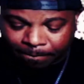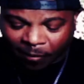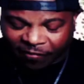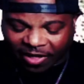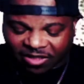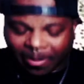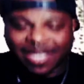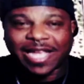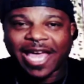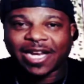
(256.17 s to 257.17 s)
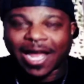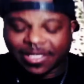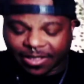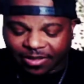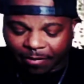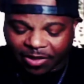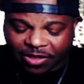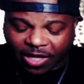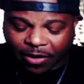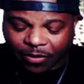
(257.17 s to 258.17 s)
I feel like somebody's analyzing something, just
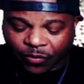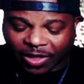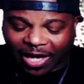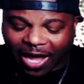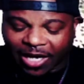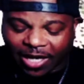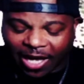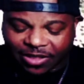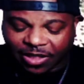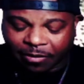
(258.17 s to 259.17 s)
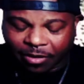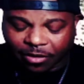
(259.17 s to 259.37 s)
like really analyzing